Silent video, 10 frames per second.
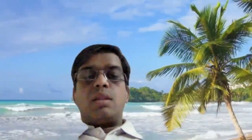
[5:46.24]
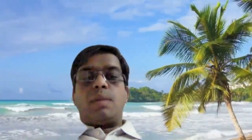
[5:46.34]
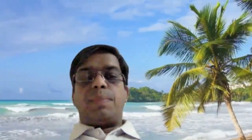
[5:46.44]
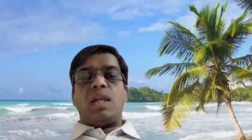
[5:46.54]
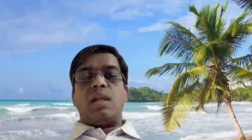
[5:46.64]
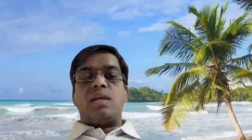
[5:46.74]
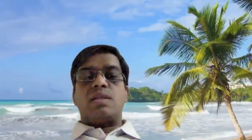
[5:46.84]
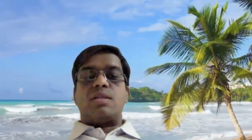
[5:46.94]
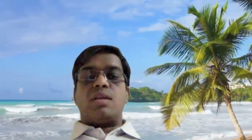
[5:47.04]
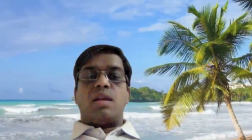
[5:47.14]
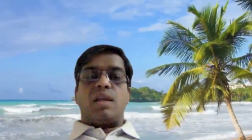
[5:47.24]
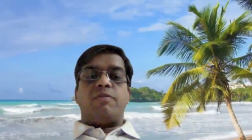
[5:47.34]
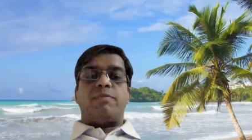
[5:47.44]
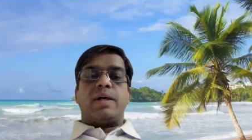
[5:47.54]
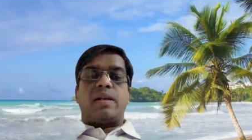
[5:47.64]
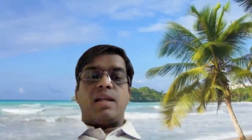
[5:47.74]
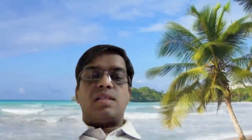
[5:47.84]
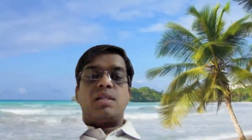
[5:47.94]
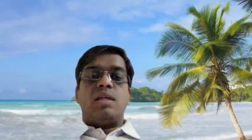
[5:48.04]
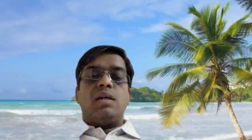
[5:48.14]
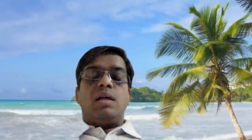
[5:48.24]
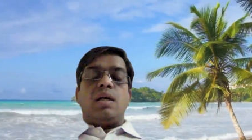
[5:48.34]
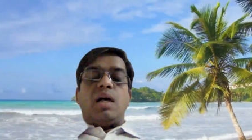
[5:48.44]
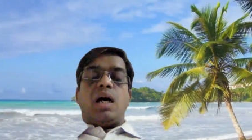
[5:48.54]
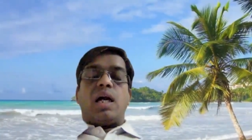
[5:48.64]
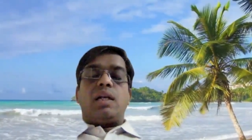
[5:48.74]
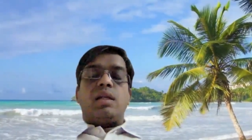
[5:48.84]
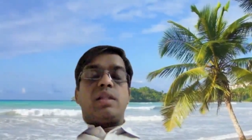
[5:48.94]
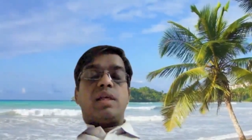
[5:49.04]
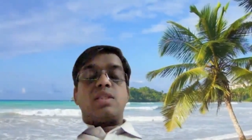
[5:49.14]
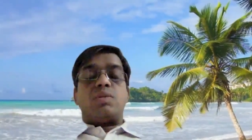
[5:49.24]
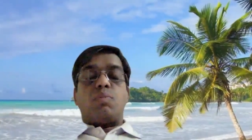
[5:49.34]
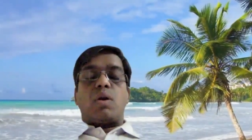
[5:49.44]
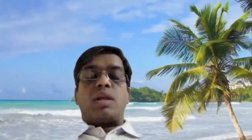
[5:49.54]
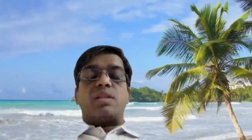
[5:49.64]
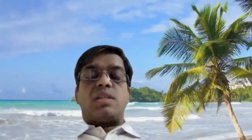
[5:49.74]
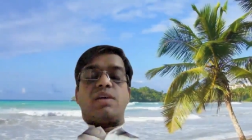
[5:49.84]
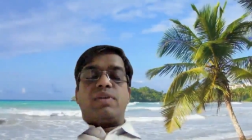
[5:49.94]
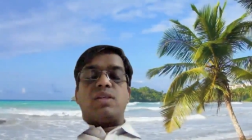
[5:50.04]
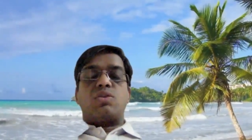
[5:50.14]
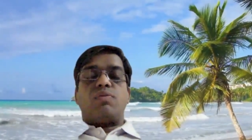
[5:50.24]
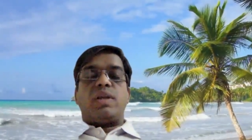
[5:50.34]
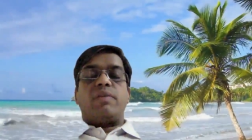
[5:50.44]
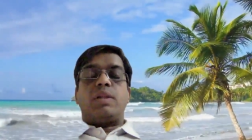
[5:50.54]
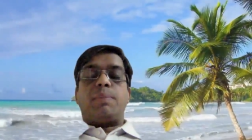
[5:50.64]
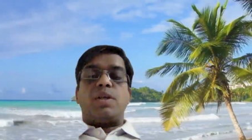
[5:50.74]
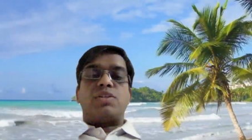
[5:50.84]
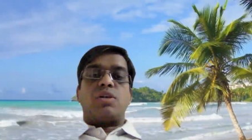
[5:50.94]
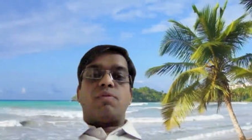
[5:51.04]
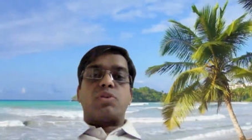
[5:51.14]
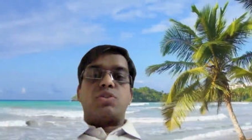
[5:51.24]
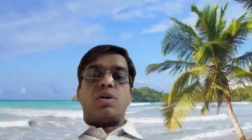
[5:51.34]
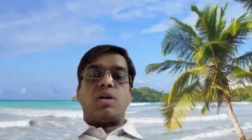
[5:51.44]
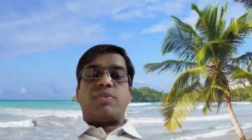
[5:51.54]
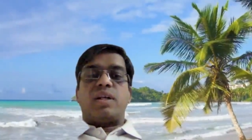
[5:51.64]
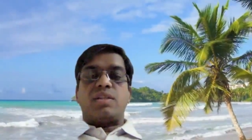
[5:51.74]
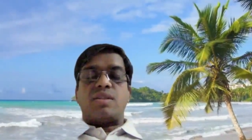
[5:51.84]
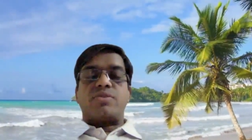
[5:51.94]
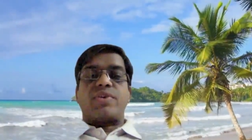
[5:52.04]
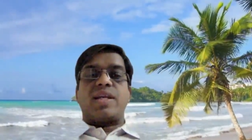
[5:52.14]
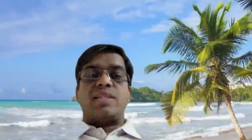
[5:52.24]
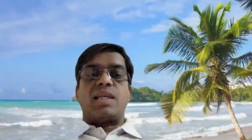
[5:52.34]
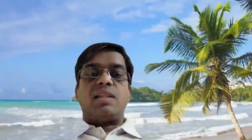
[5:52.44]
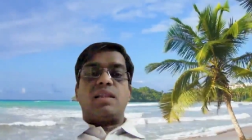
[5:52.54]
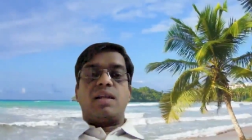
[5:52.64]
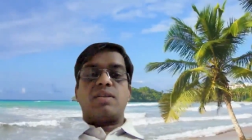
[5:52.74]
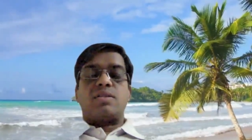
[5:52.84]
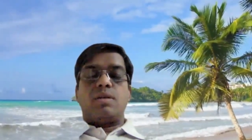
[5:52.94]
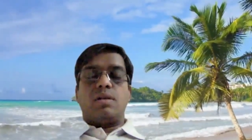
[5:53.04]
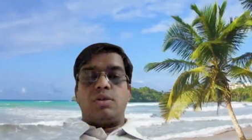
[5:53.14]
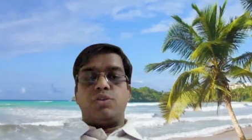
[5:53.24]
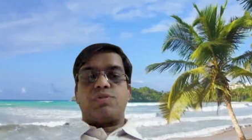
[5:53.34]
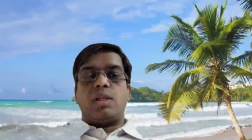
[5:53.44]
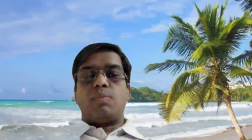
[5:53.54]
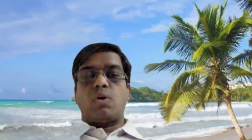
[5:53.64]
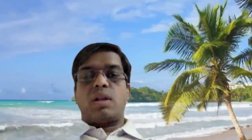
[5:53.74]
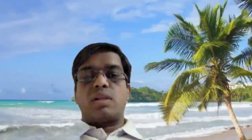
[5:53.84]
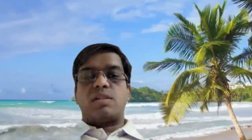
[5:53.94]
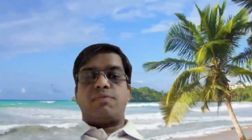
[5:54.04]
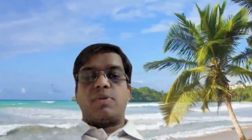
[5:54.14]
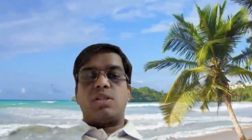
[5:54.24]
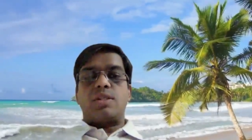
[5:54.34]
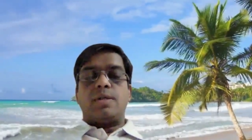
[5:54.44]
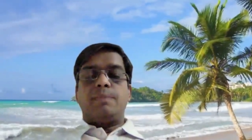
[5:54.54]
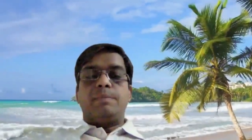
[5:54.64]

The pain is relieved by rest, and there is morning stiffness. So whenever the patient of osteoarthritis is rising, there is usually morning stiffness,